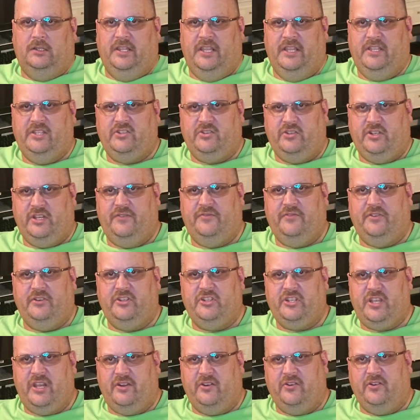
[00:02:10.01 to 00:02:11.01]
These are
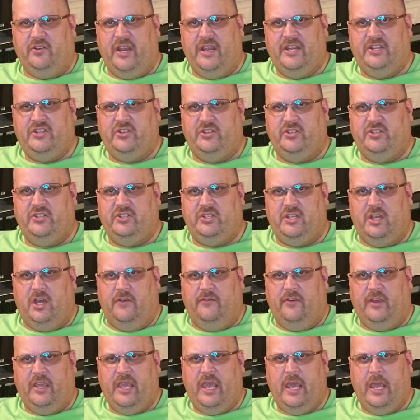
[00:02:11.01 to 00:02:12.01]
different generations
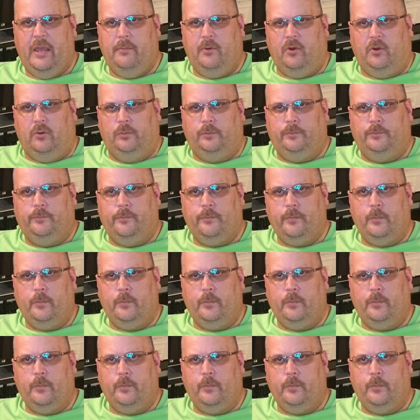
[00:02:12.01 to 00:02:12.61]
of a cable.